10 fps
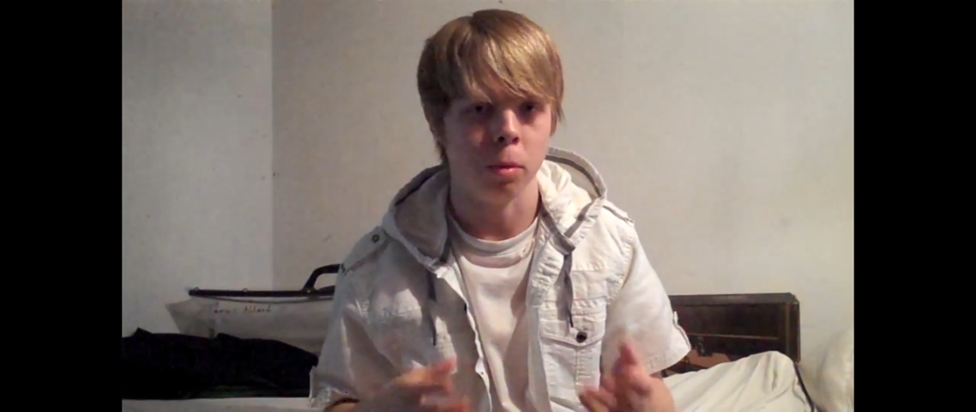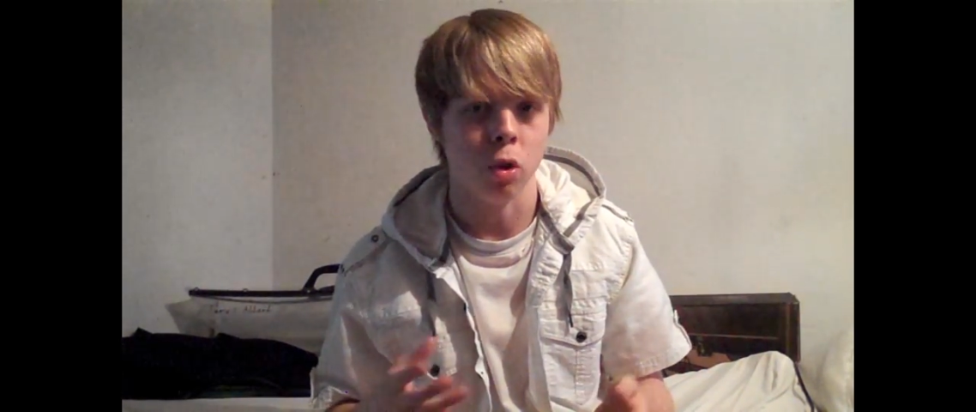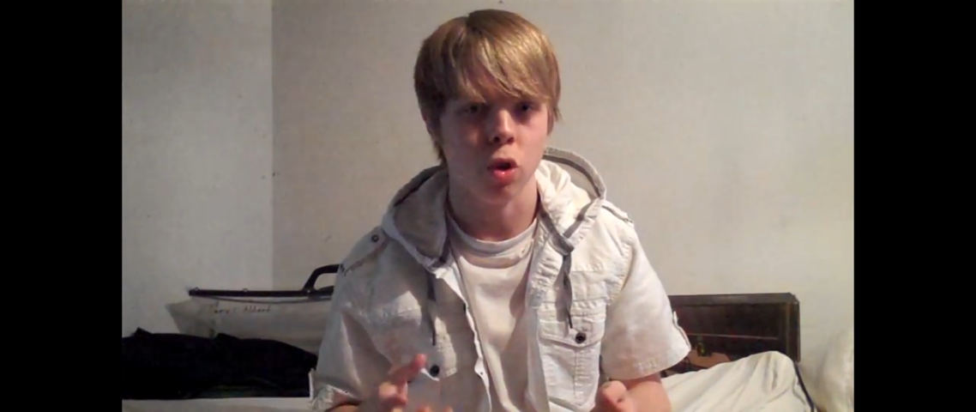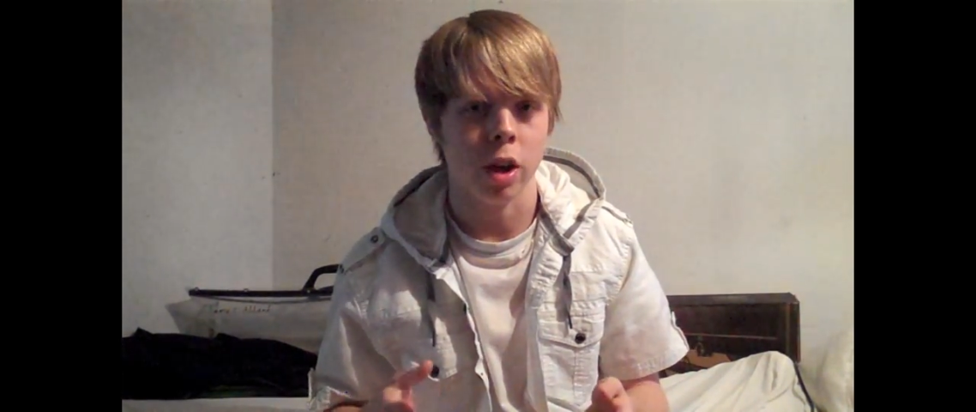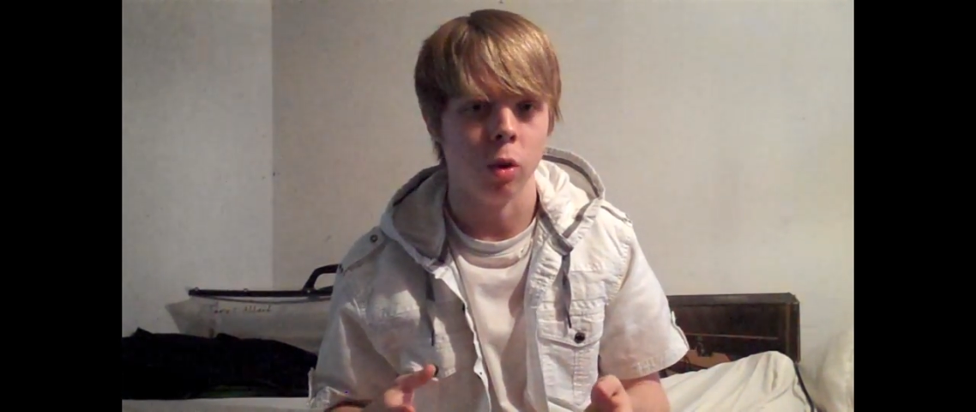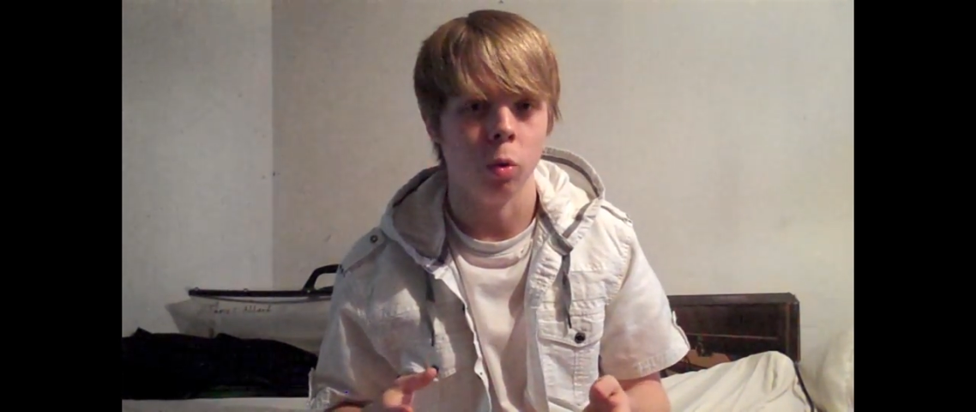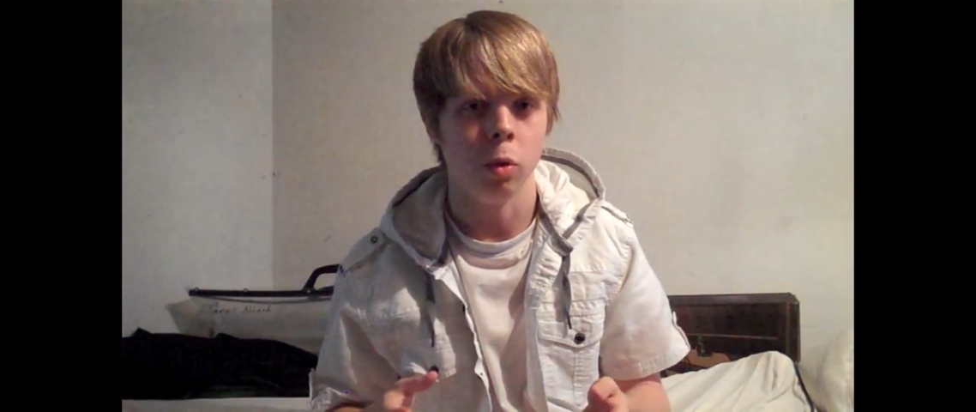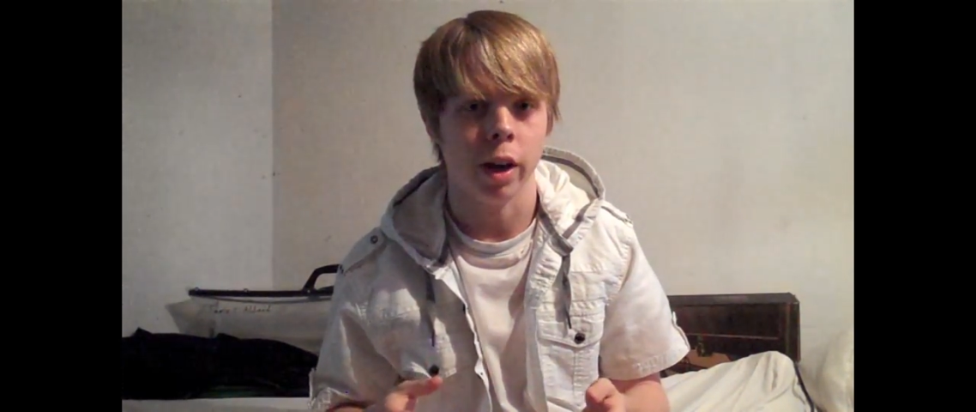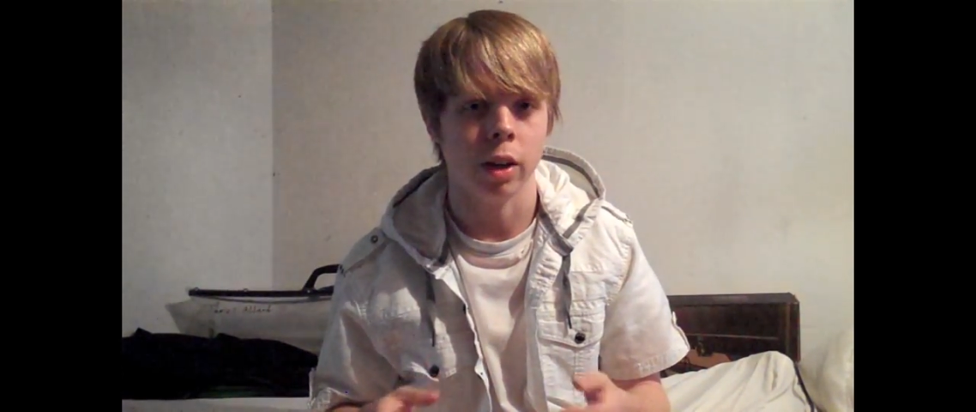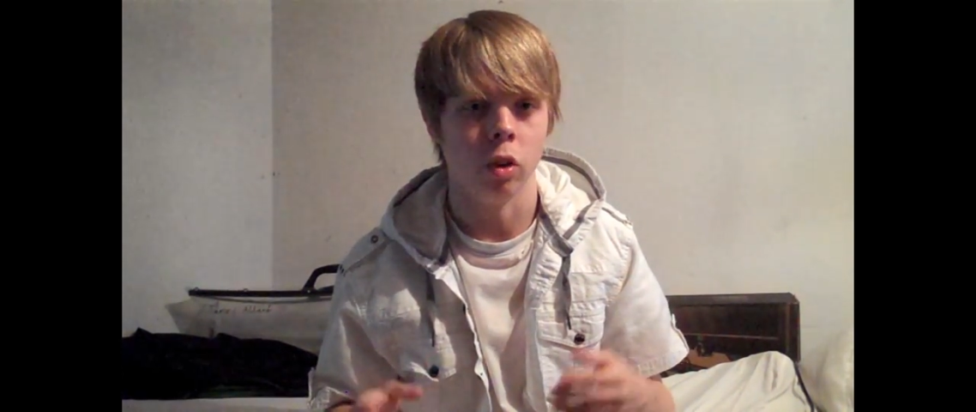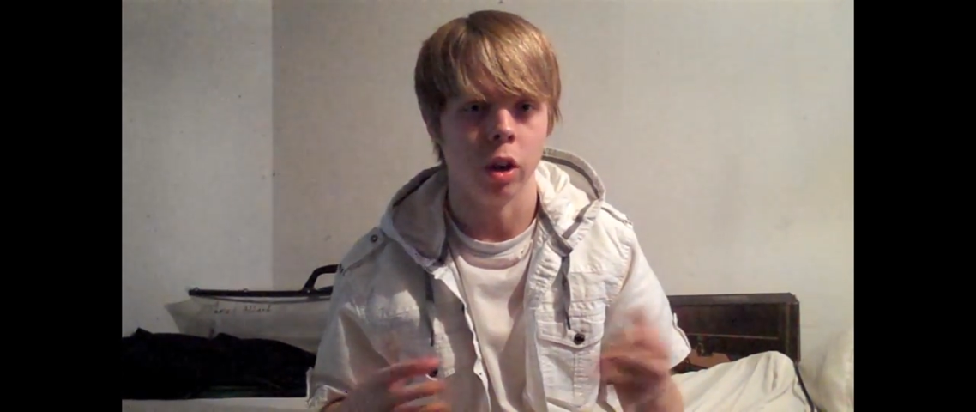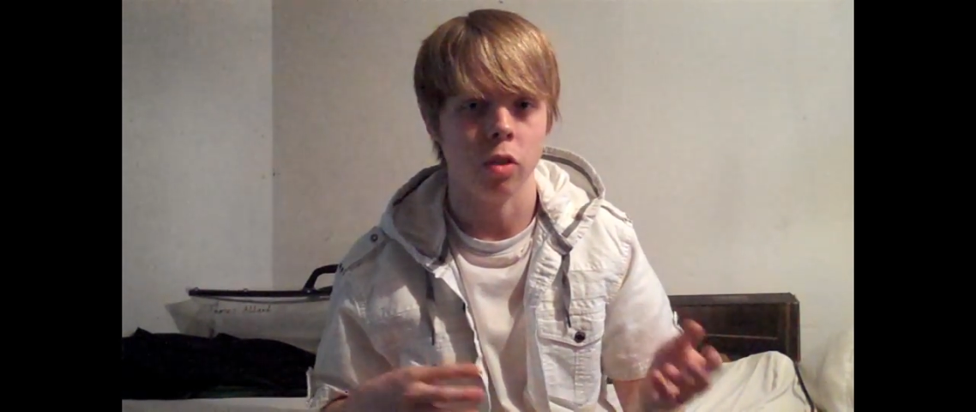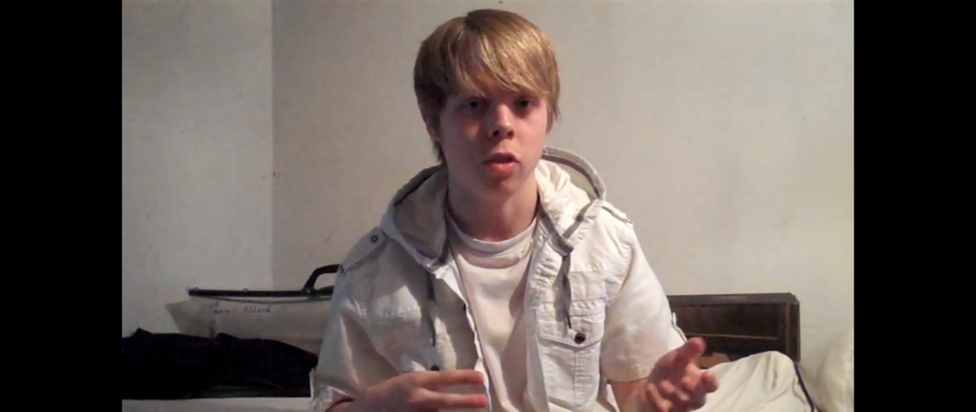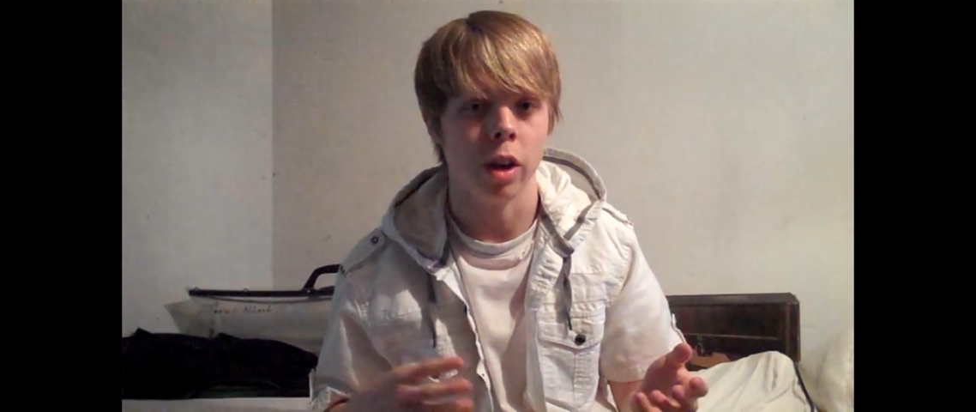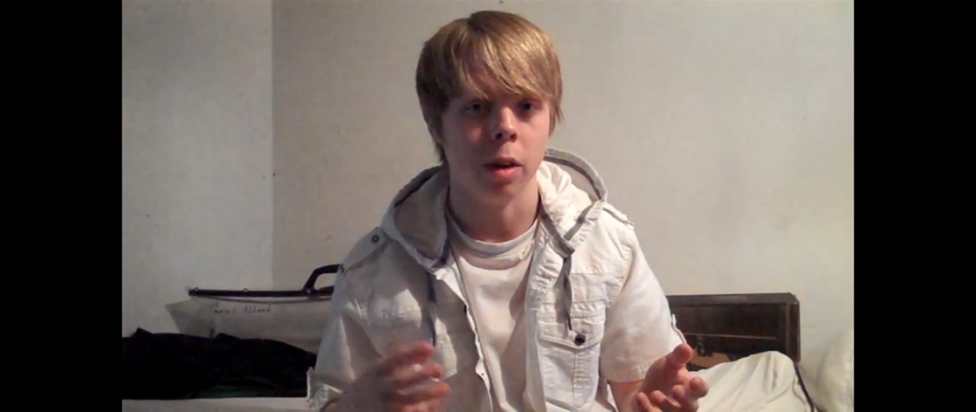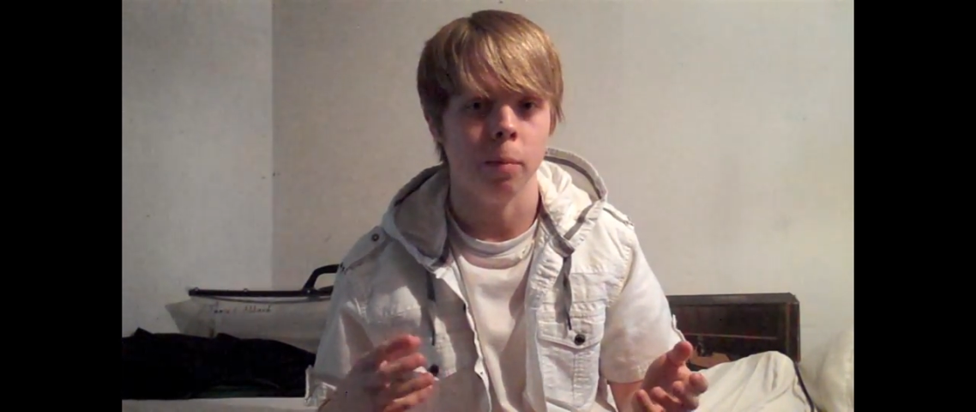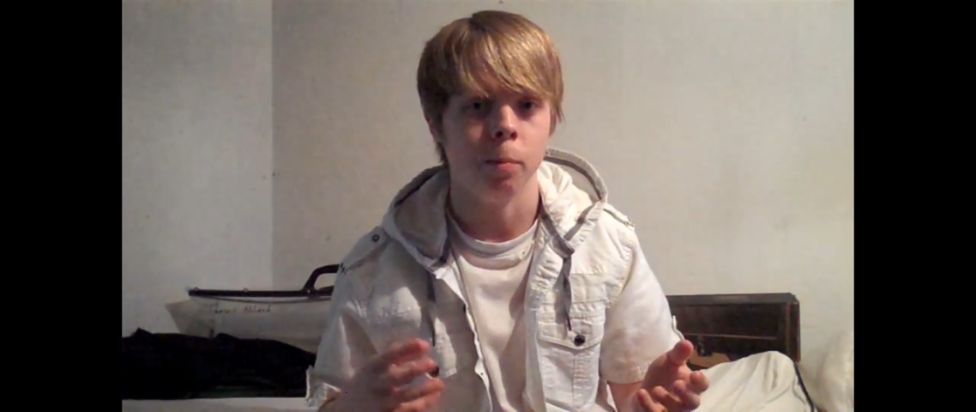on this channel and on I C N.